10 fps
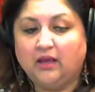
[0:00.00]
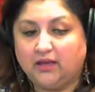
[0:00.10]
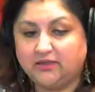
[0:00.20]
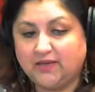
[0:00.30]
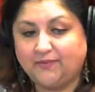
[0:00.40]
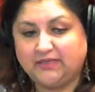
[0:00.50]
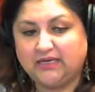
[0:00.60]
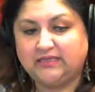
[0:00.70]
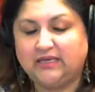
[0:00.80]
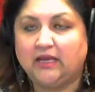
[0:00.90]
uh,
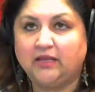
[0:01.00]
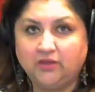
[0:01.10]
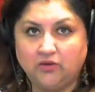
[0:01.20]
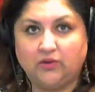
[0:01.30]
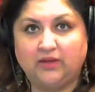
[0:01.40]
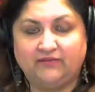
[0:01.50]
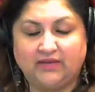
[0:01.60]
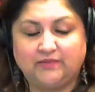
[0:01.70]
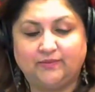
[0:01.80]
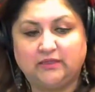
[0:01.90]
jeopardizing a new
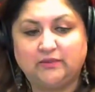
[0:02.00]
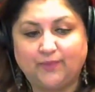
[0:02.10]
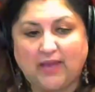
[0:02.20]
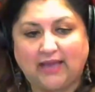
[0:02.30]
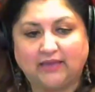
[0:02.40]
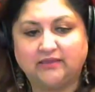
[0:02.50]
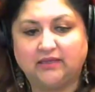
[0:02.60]
investment pact.